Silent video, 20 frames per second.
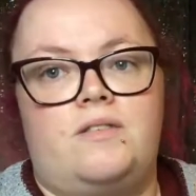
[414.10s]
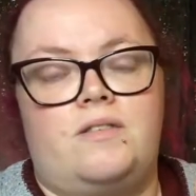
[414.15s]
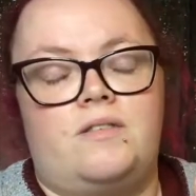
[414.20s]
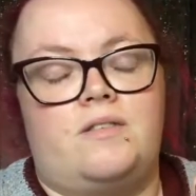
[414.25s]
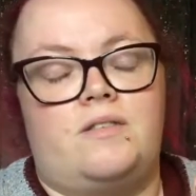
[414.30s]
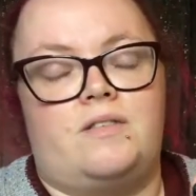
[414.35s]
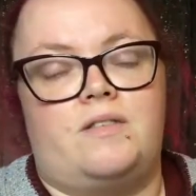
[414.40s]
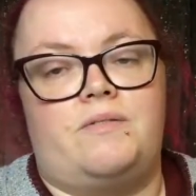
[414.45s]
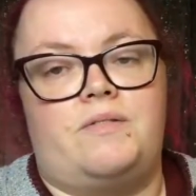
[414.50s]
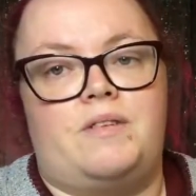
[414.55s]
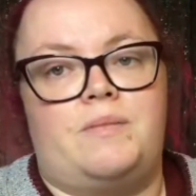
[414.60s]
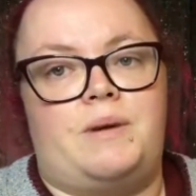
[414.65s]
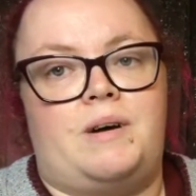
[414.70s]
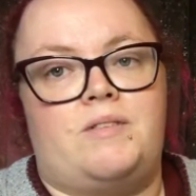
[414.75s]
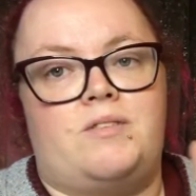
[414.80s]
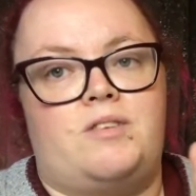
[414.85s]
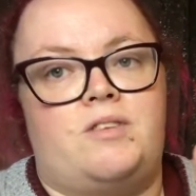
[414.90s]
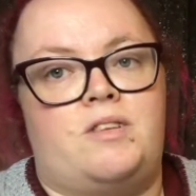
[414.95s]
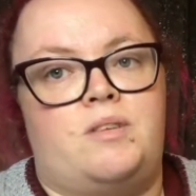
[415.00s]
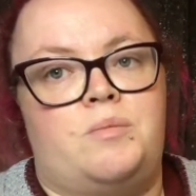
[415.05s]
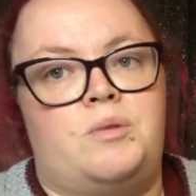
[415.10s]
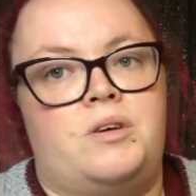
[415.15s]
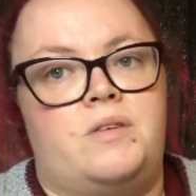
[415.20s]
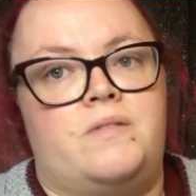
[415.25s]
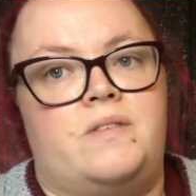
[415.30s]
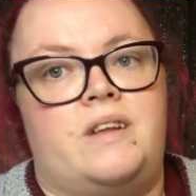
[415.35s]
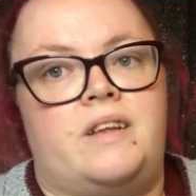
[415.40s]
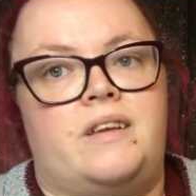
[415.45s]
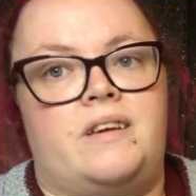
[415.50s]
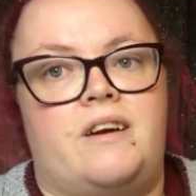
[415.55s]
something about doing the move,
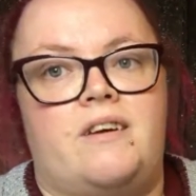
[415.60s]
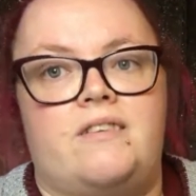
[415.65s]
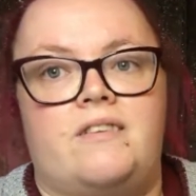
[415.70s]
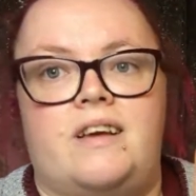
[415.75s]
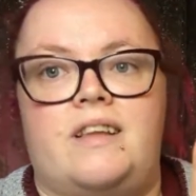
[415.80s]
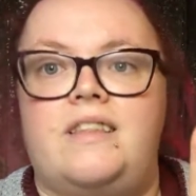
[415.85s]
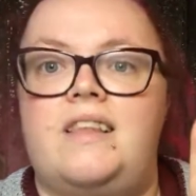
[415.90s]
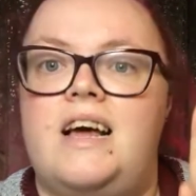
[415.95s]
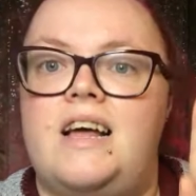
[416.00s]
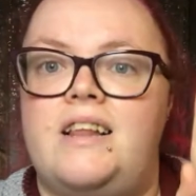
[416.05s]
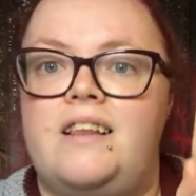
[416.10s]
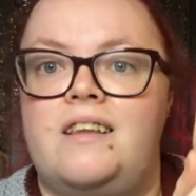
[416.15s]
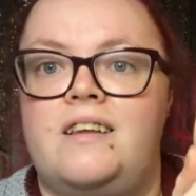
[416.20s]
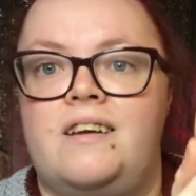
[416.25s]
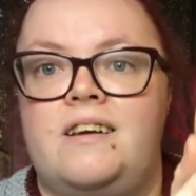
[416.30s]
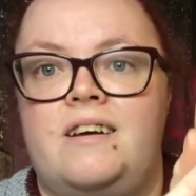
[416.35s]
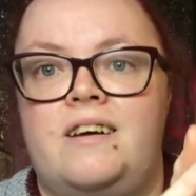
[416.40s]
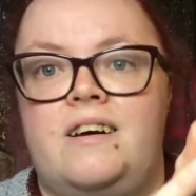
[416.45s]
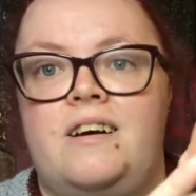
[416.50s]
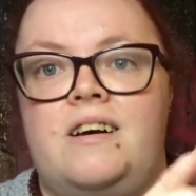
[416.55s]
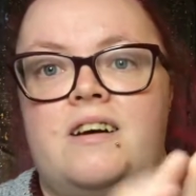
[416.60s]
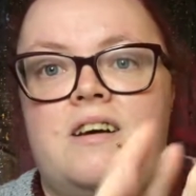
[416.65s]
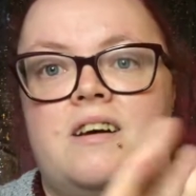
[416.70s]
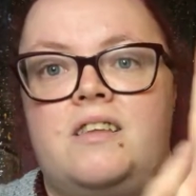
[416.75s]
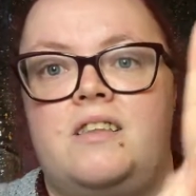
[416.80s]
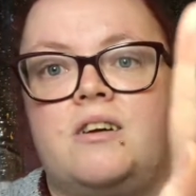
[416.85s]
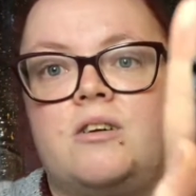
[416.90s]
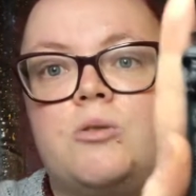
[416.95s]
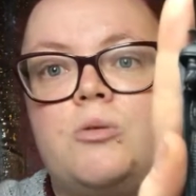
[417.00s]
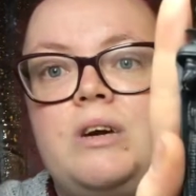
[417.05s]
and he goes, and then
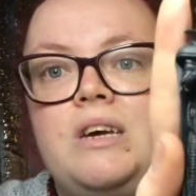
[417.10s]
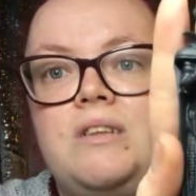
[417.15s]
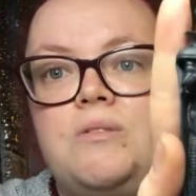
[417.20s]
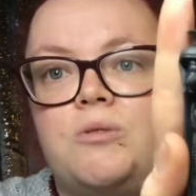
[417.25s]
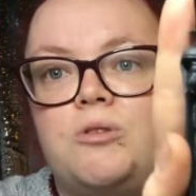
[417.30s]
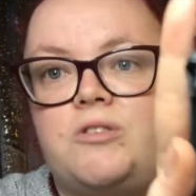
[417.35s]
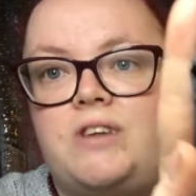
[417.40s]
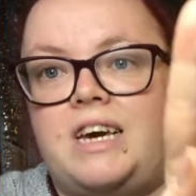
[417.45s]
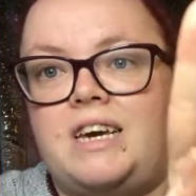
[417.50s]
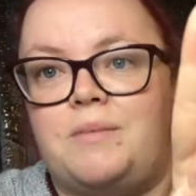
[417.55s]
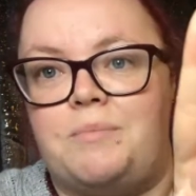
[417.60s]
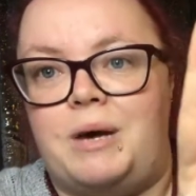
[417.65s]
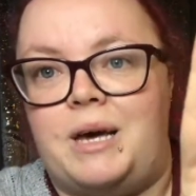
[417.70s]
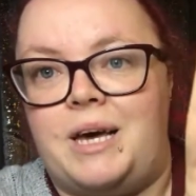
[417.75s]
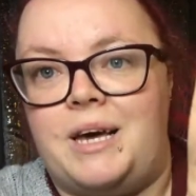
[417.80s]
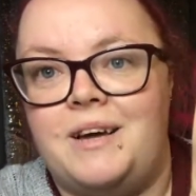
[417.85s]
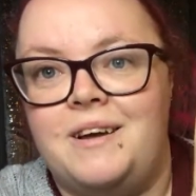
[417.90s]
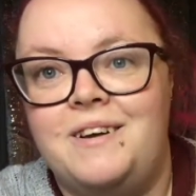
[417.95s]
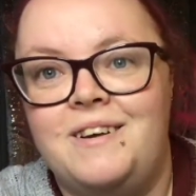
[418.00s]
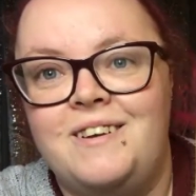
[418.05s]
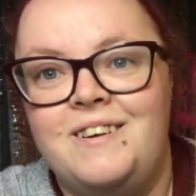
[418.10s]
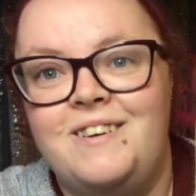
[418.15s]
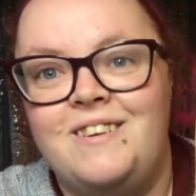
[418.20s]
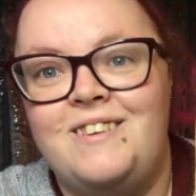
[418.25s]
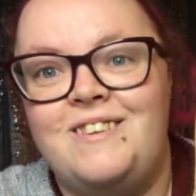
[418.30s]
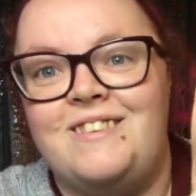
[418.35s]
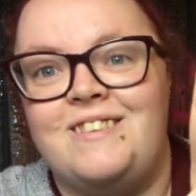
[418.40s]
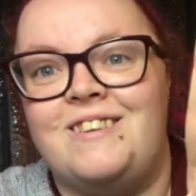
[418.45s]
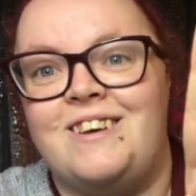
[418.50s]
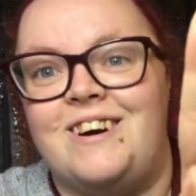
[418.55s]
the queen will take me.
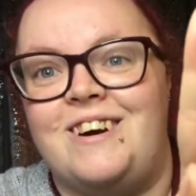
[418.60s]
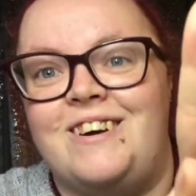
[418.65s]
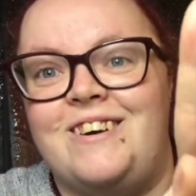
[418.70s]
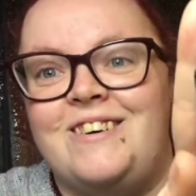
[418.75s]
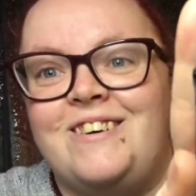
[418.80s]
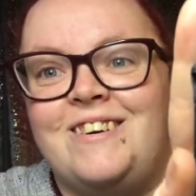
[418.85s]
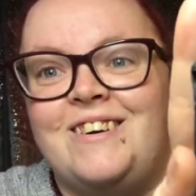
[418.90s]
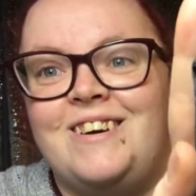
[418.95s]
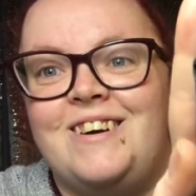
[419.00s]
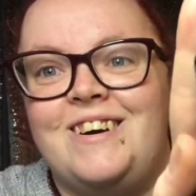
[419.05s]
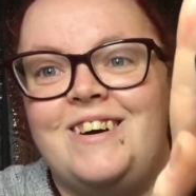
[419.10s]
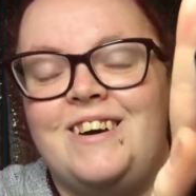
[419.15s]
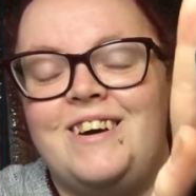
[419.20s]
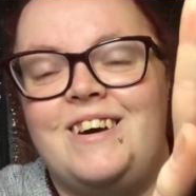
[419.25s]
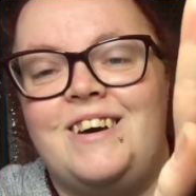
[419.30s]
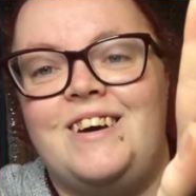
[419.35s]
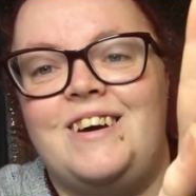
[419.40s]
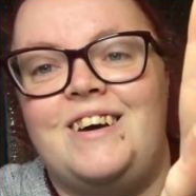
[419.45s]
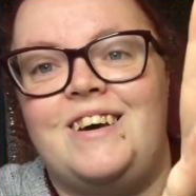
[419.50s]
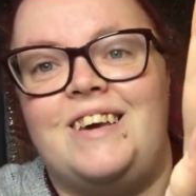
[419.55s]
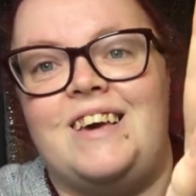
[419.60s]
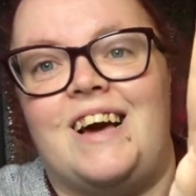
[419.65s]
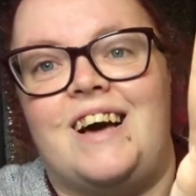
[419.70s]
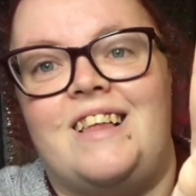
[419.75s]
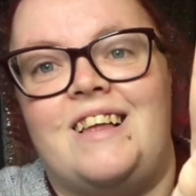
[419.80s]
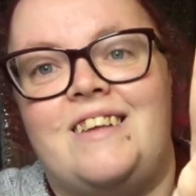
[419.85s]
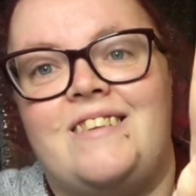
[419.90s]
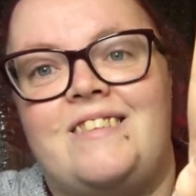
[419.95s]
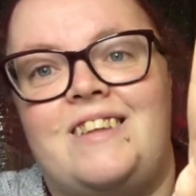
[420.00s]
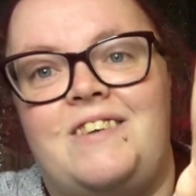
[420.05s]
So yeah,
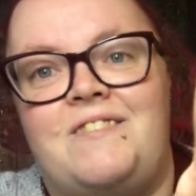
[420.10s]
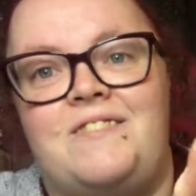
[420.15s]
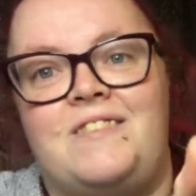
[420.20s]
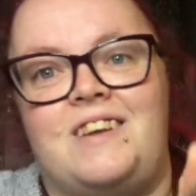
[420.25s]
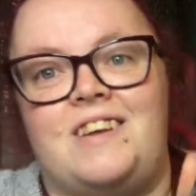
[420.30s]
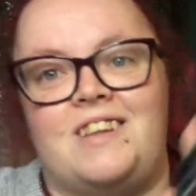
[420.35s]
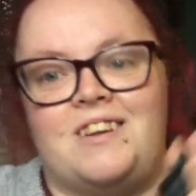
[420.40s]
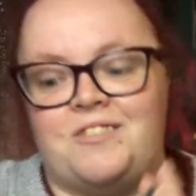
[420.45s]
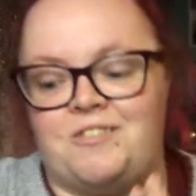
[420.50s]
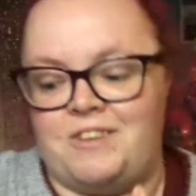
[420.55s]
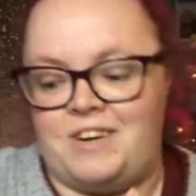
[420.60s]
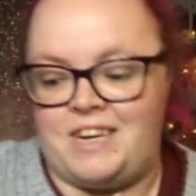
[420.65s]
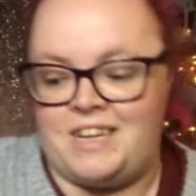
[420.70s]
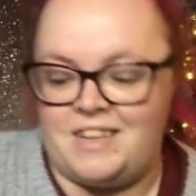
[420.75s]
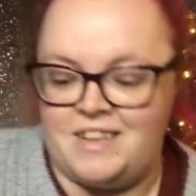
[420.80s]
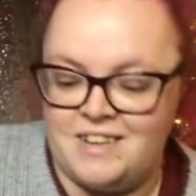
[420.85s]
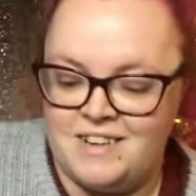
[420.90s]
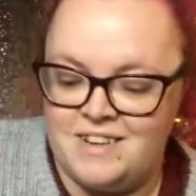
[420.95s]
that's definitely the queen.